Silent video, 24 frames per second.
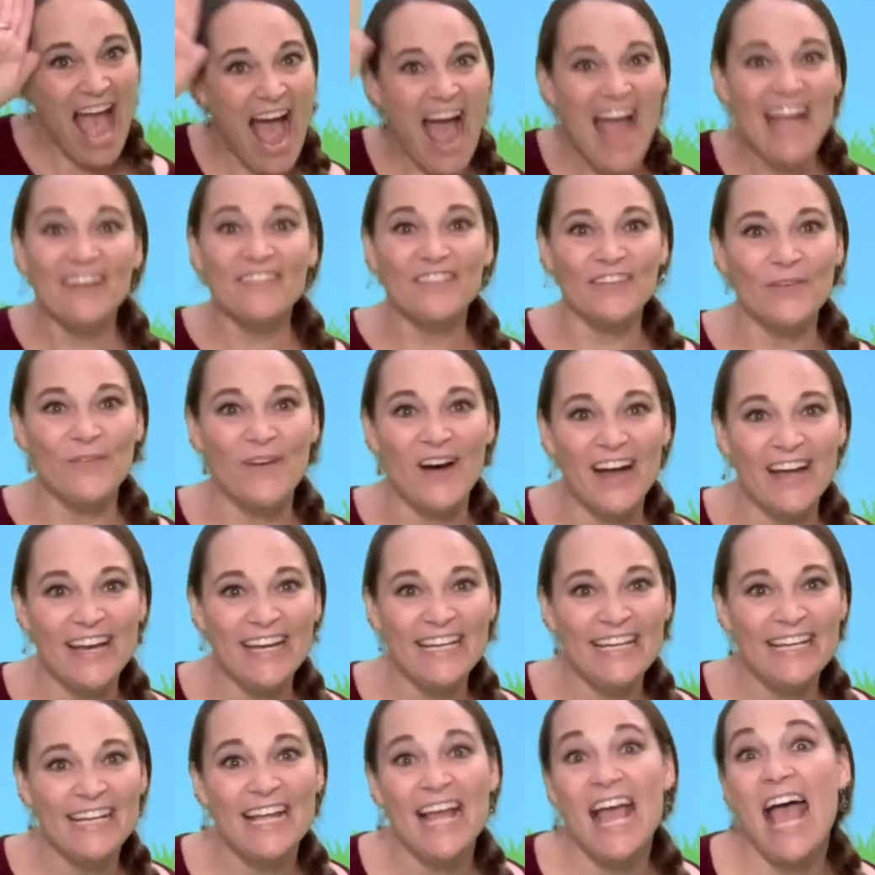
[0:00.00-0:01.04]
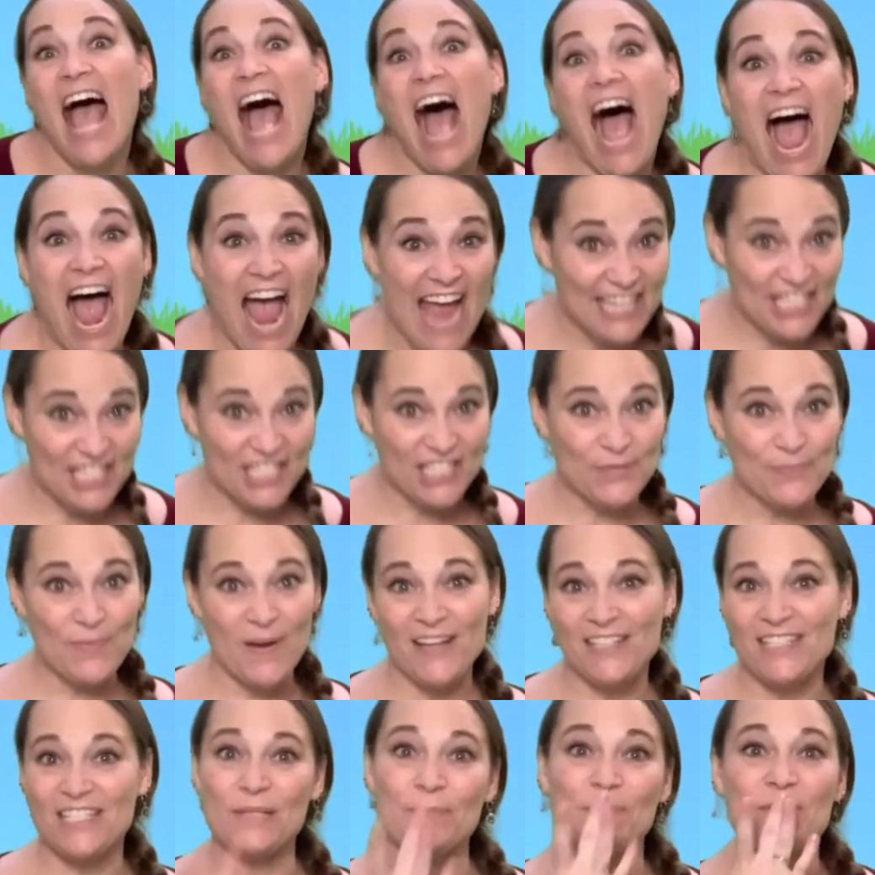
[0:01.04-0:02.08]
everyone. I just bought
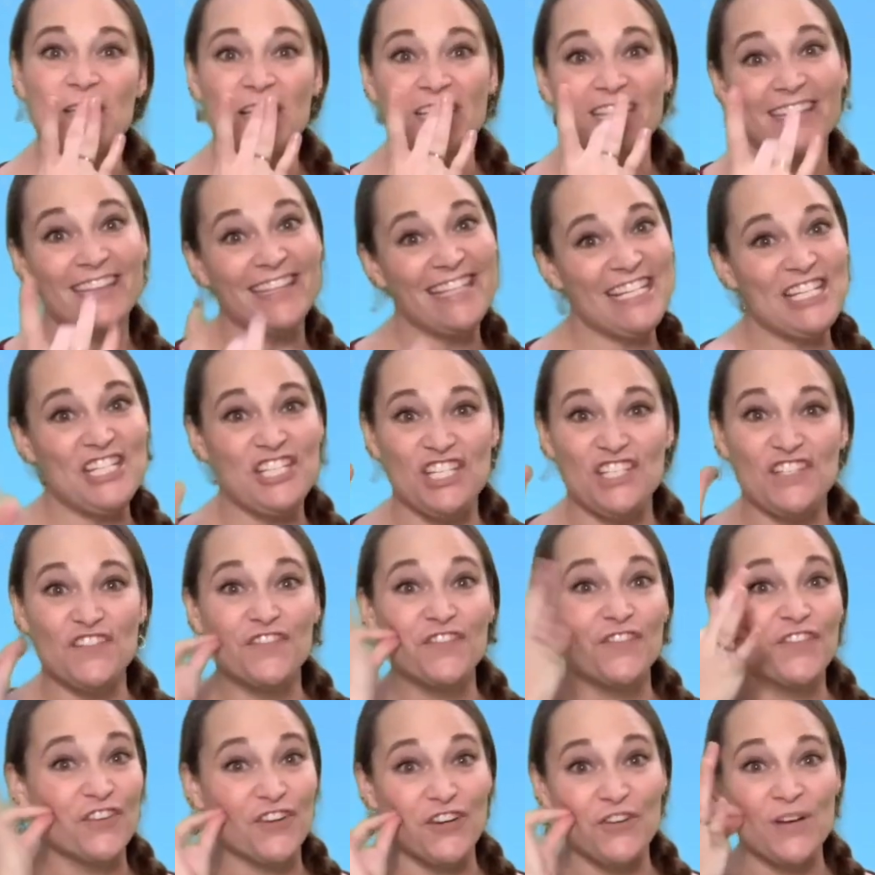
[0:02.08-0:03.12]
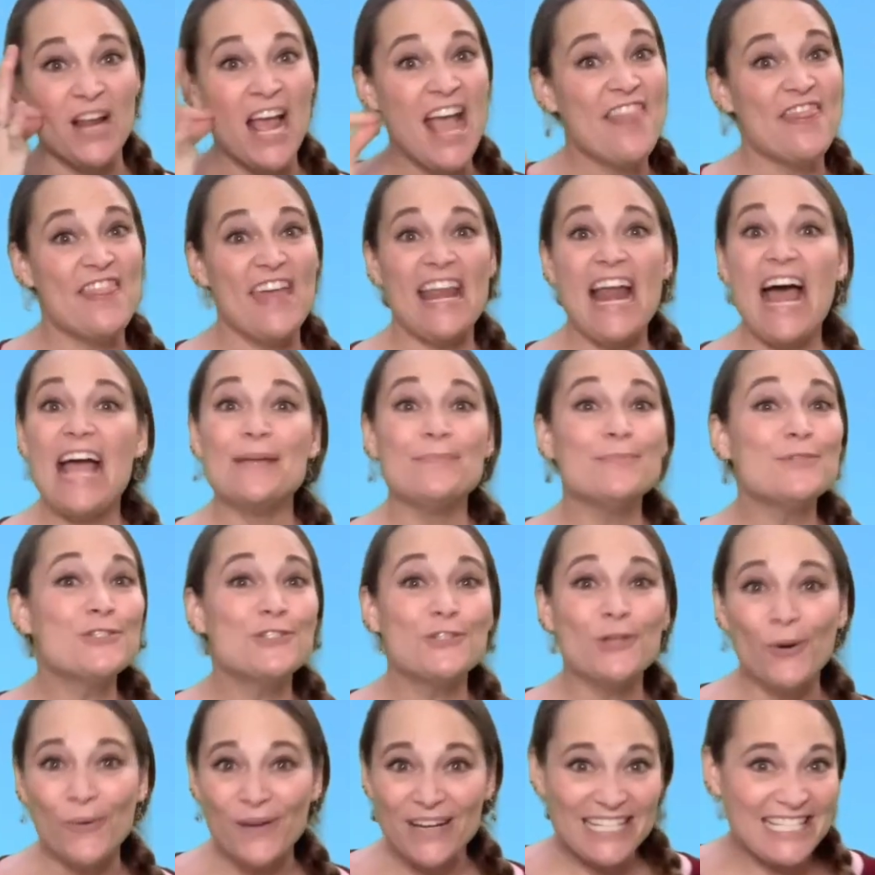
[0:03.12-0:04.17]
some delicious fruit that I'm
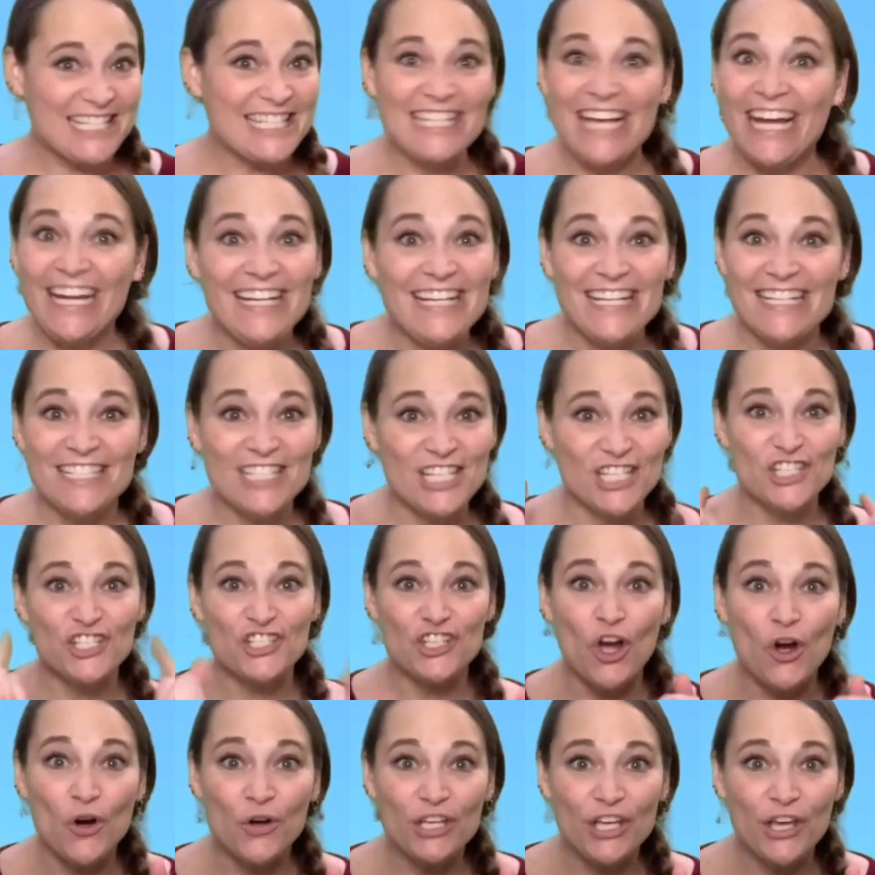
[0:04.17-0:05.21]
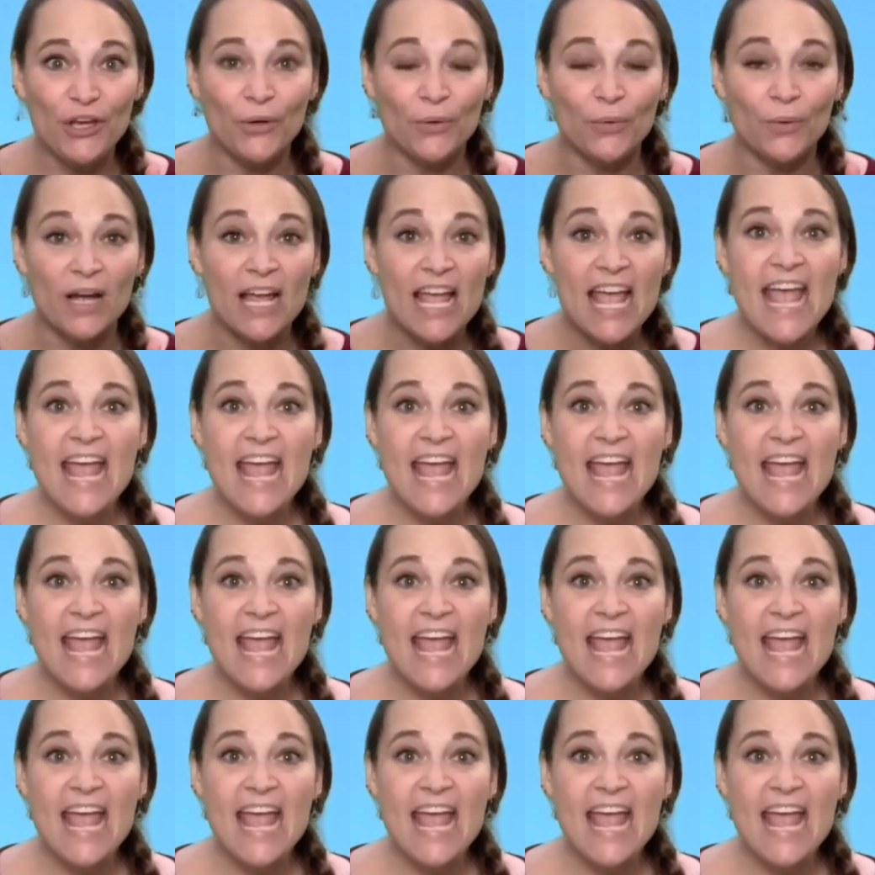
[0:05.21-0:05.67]
so excited to show you.